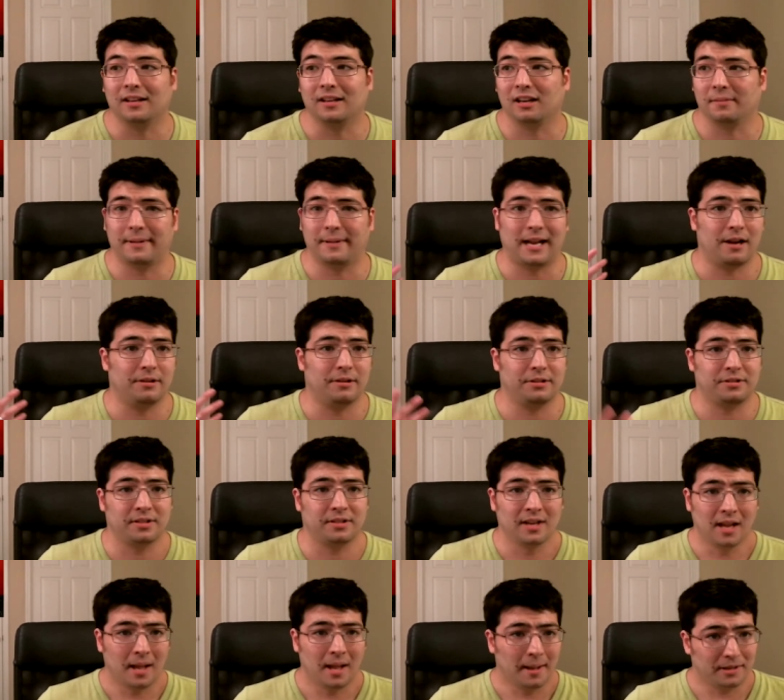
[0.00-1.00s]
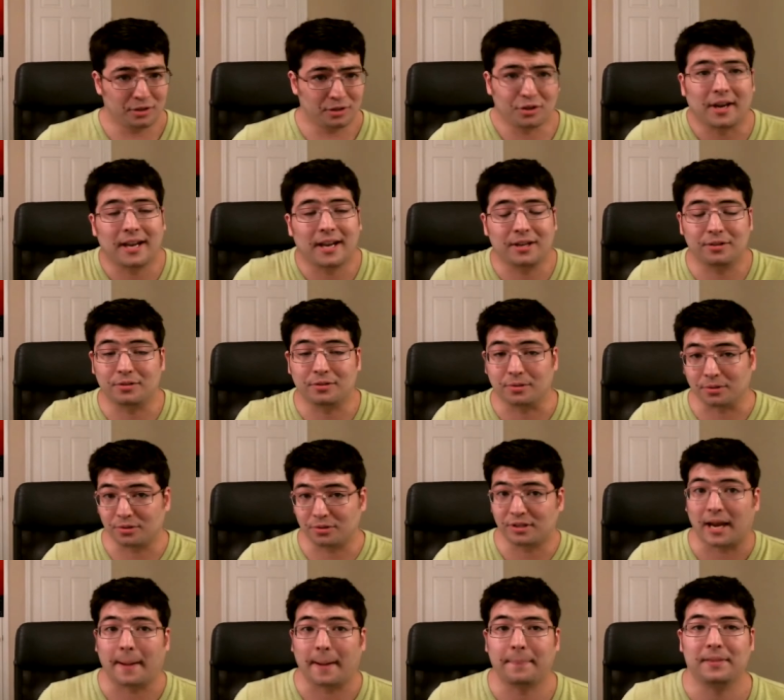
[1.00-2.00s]
talk about how it's changed or
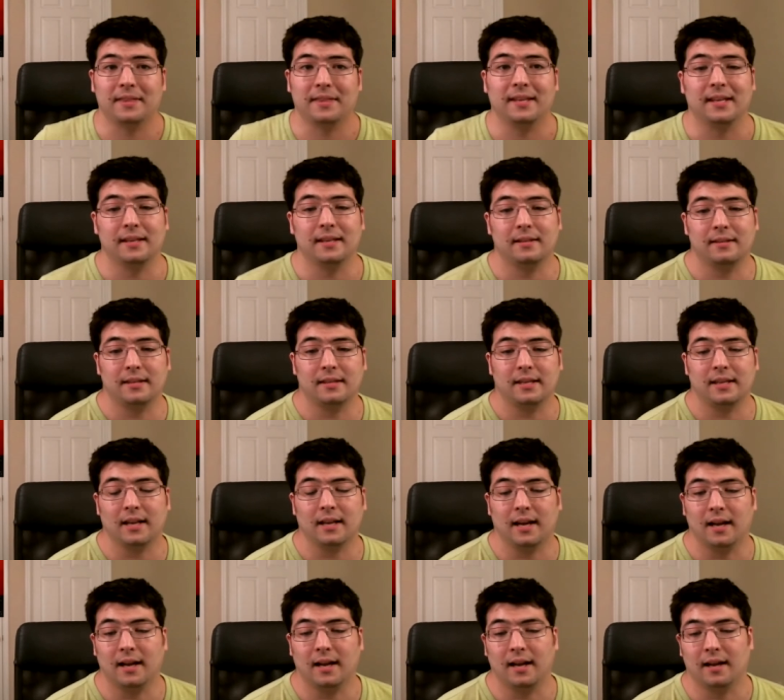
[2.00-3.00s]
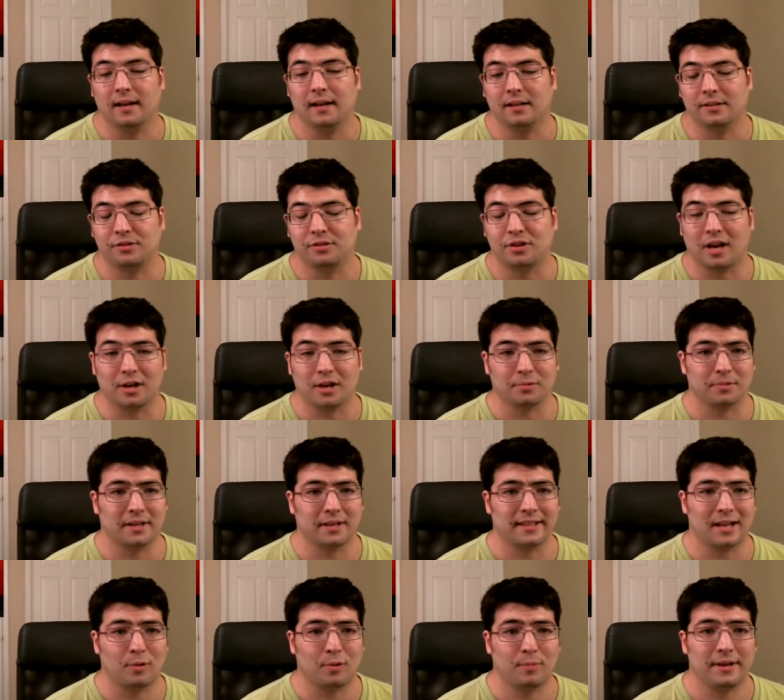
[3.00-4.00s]
shaped the the uh, genre
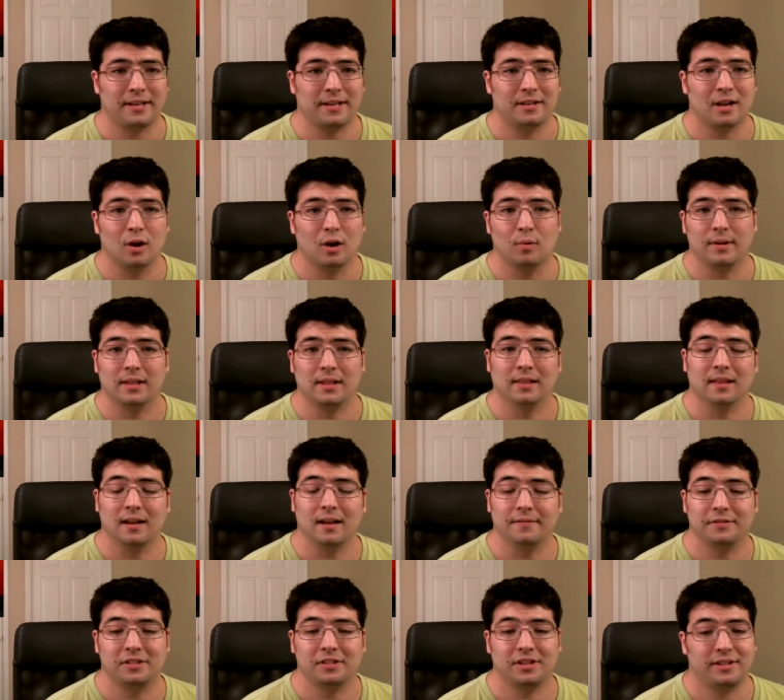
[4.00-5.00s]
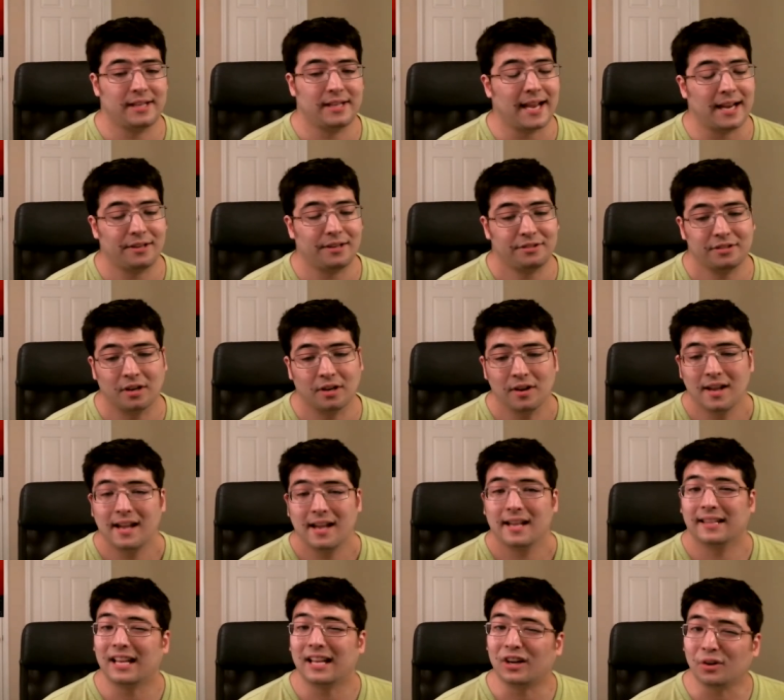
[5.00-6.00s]
that we know and love today. So
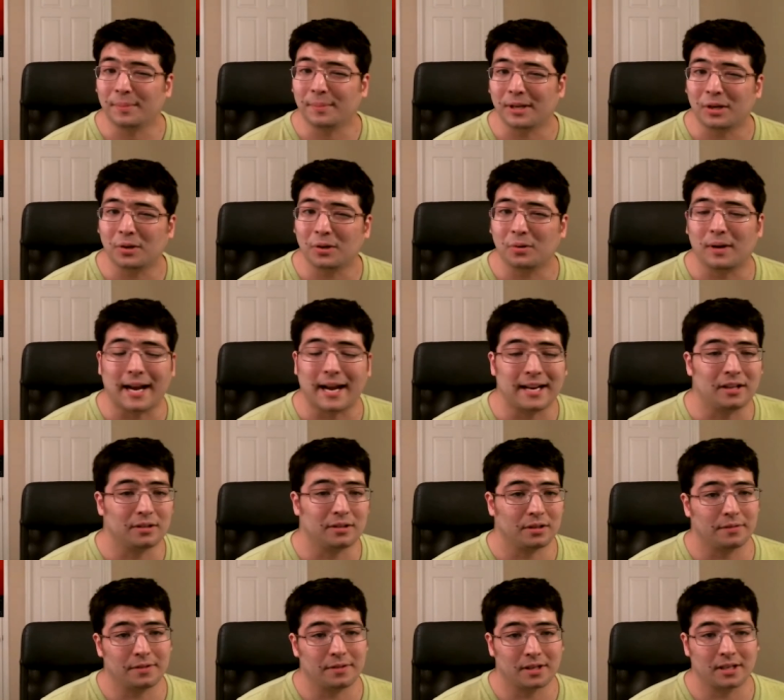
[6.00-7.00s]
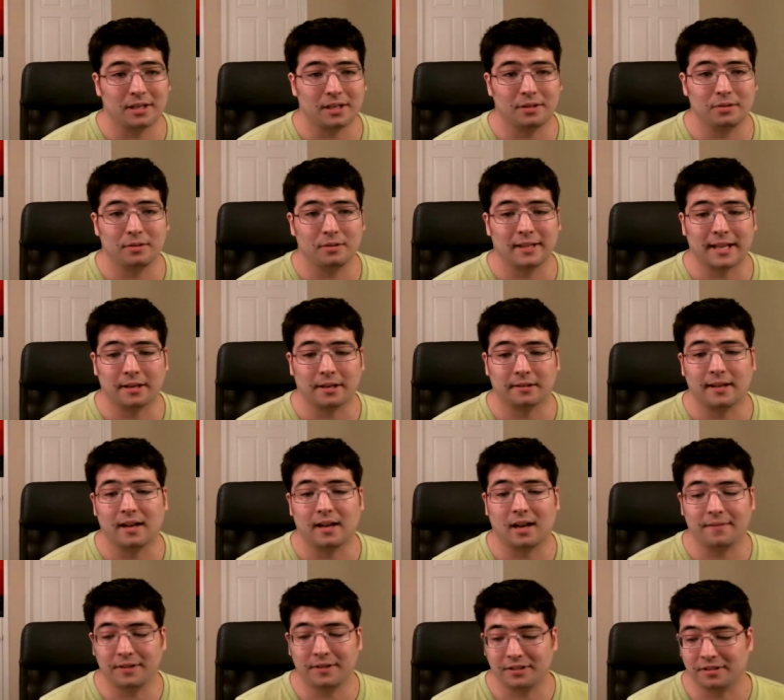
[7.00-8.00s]
that would be cool. I don't know if they're going to do that or not.
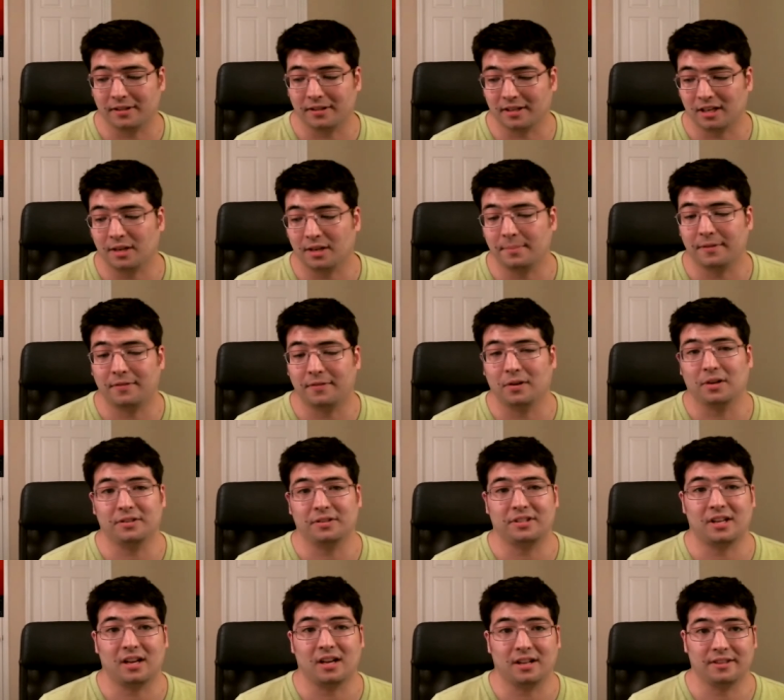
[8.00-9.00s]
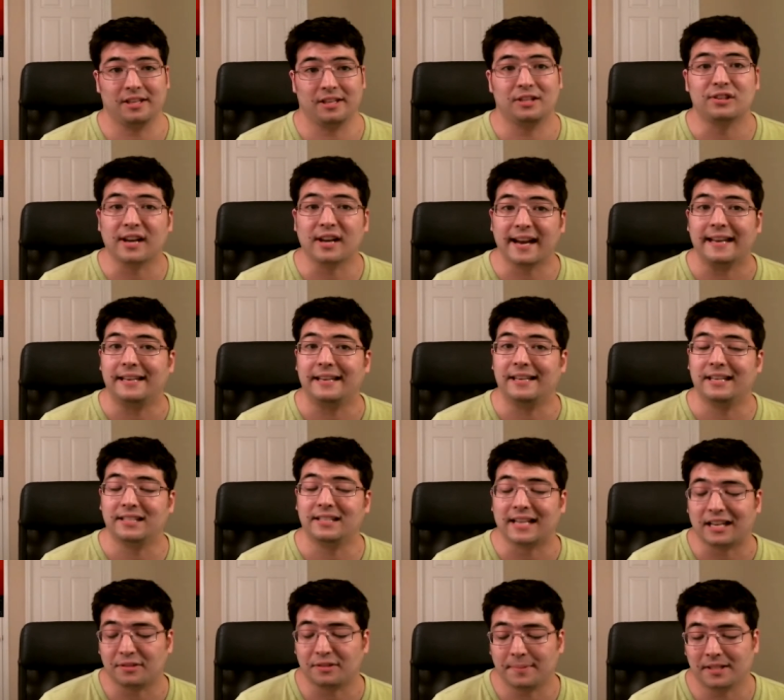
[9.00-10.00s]
Obviously, they're going to be focusing on the Chinese
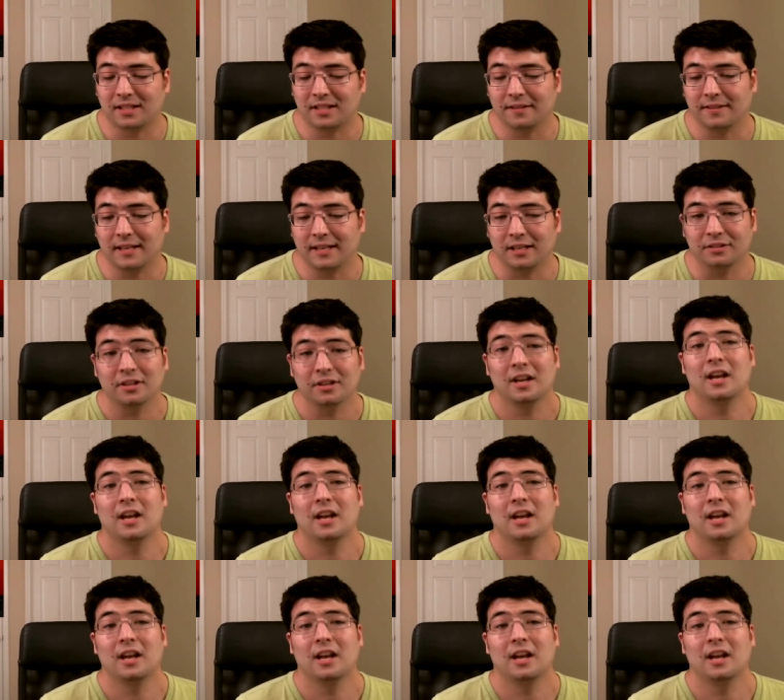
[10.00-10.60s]
aspect of things,